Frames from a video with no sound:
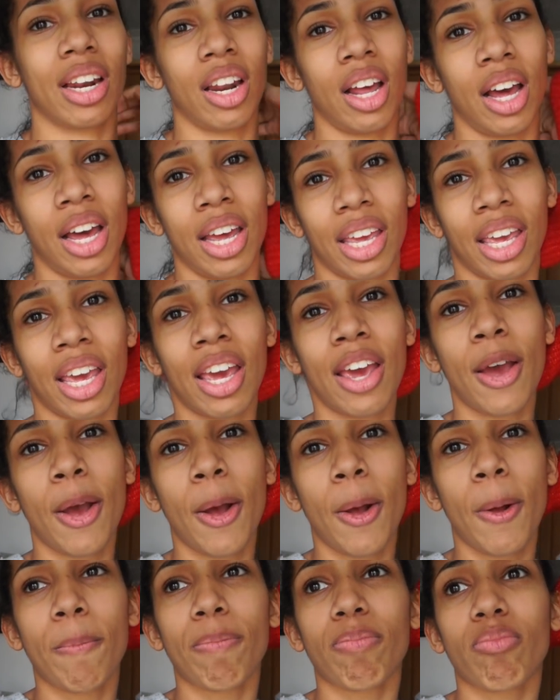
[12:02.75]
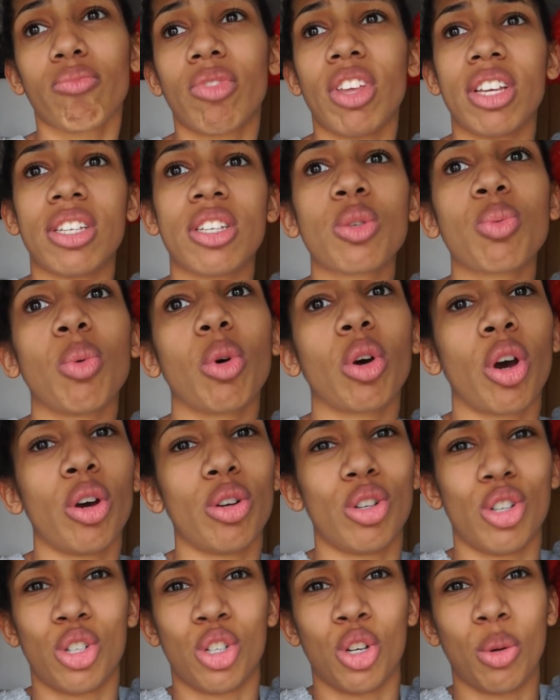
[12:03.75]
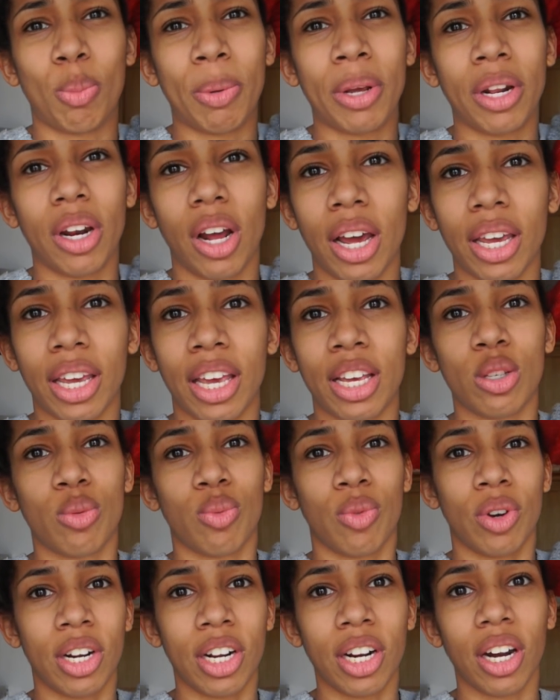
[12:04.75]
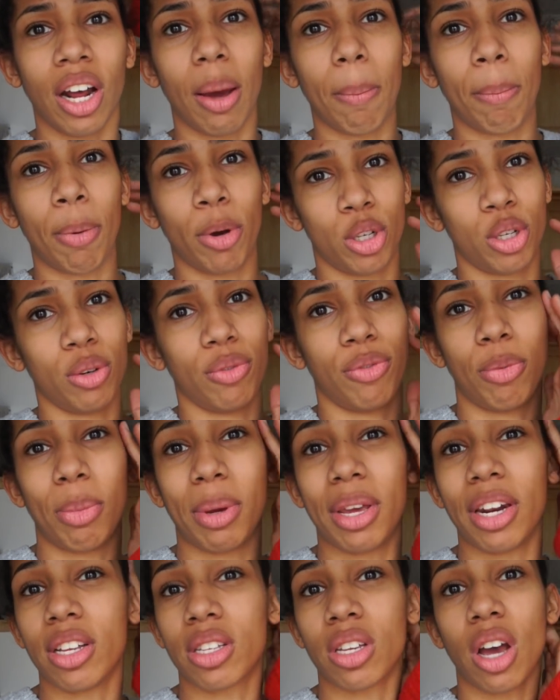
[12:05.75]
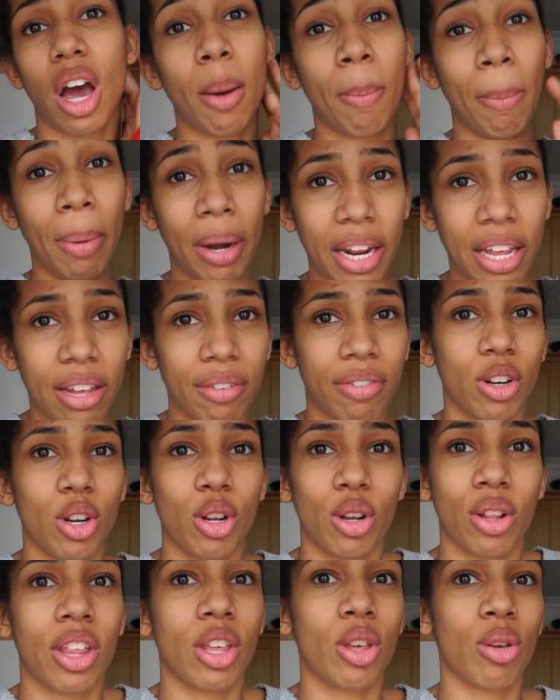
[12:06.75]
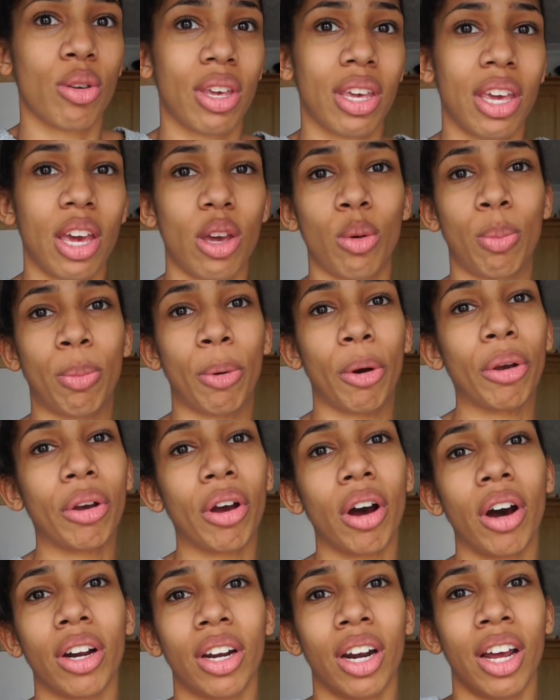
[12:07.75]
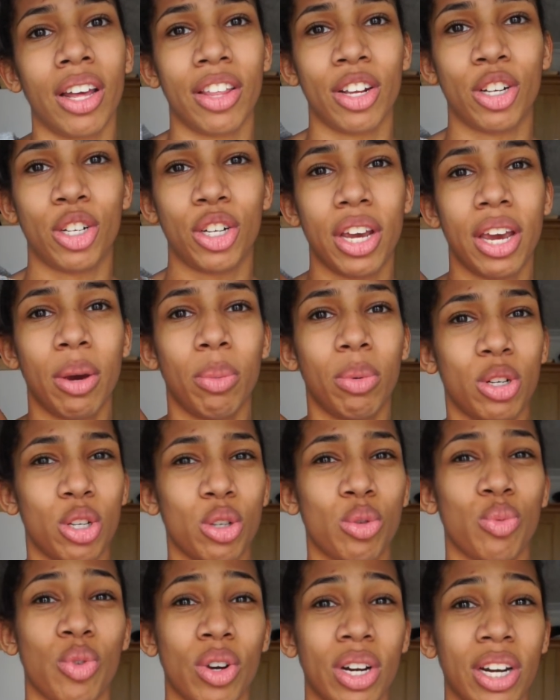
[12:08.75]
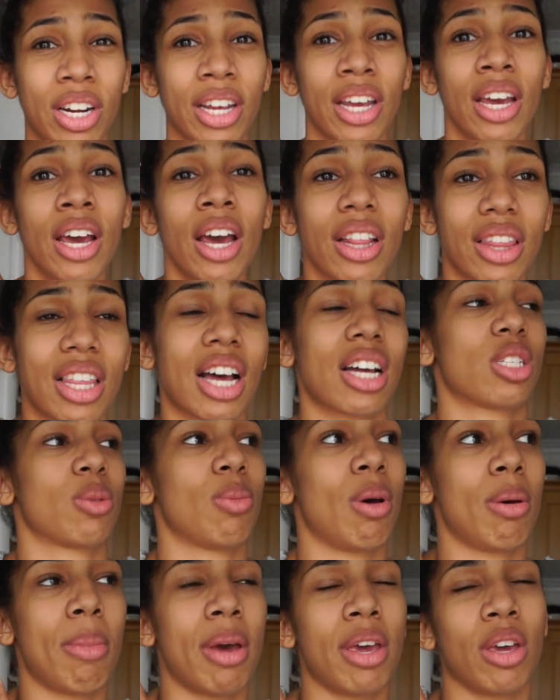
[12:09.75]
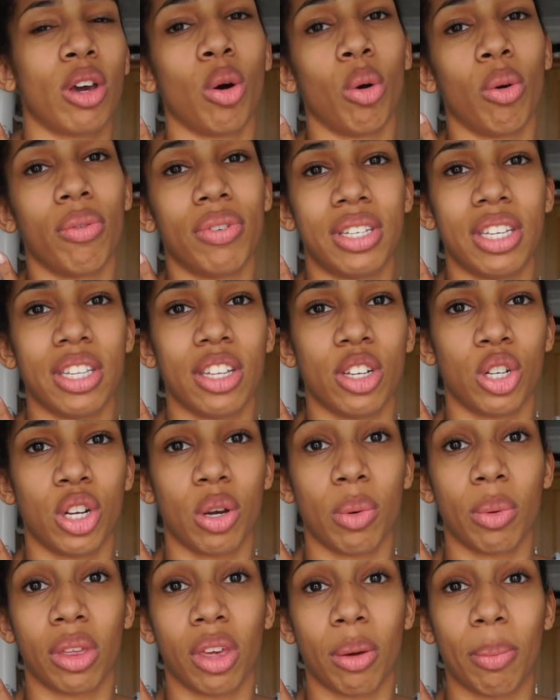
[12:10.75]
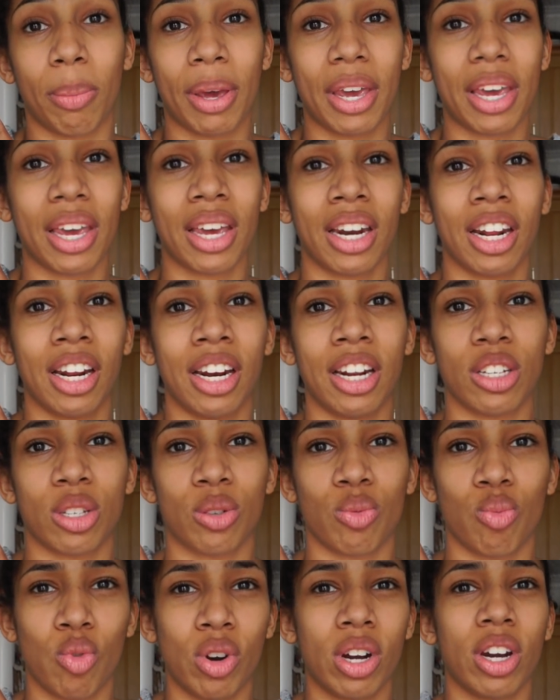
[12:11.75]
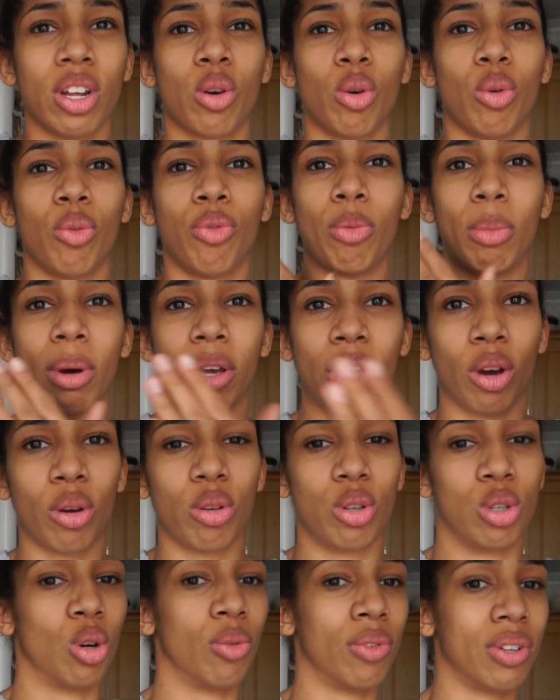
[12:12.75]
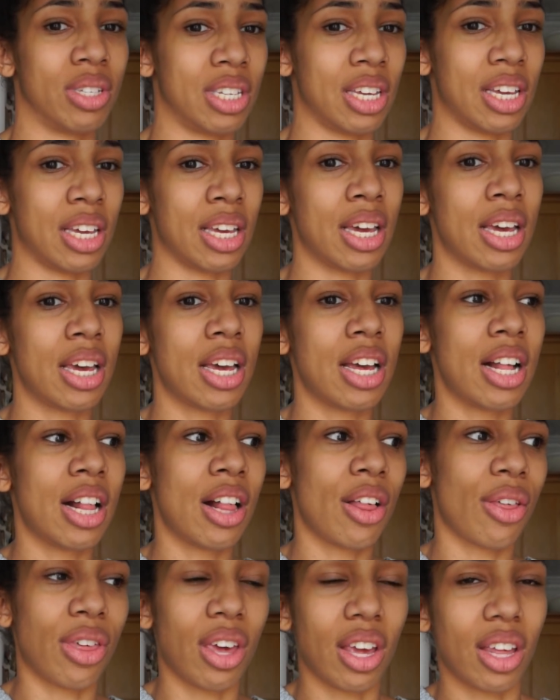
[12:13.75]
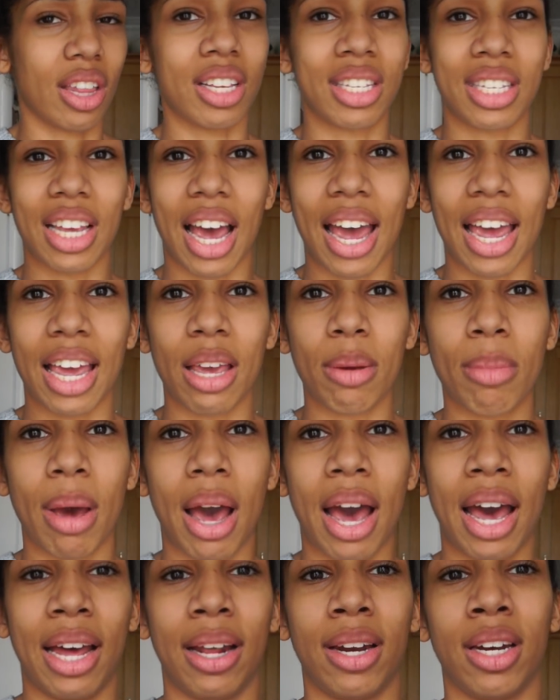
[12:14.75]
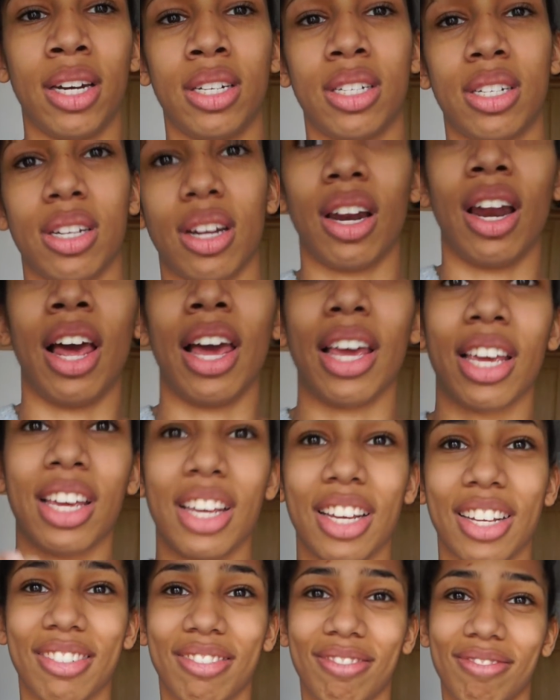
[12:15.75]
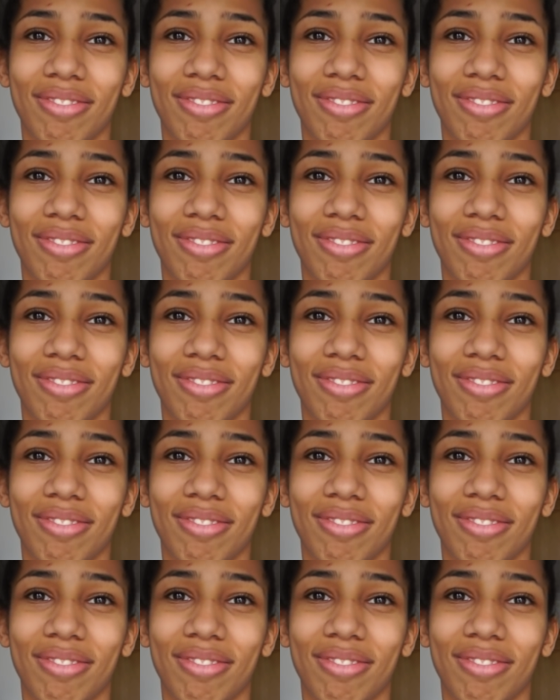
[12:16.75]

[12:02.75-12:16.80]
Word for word: and like, this is what coaches should be like. He's really like pushing for me, and he's like, I believe in you that you can get your pro card like this year, which is really, that's my main goal obviously this year with competing. And it's really cool for my coach to obviously think the same and like